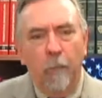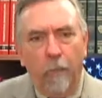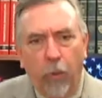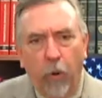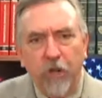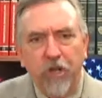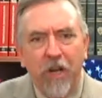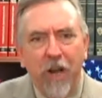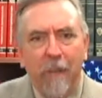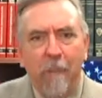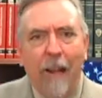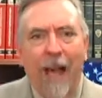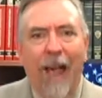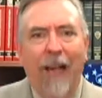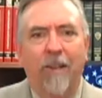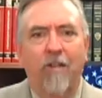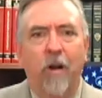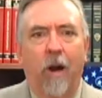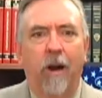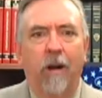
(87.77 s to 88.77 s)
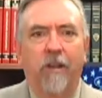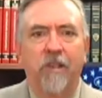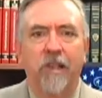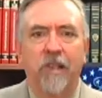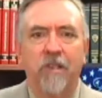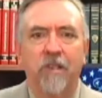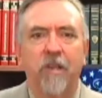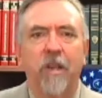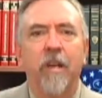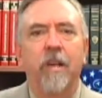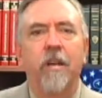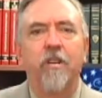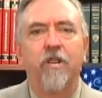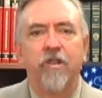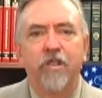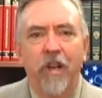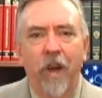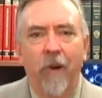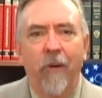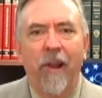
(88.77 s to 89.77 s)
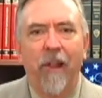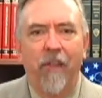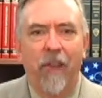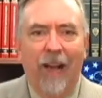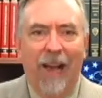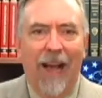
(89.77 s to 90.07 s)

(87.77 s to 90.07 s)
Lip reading: pushing back darkness, sharing the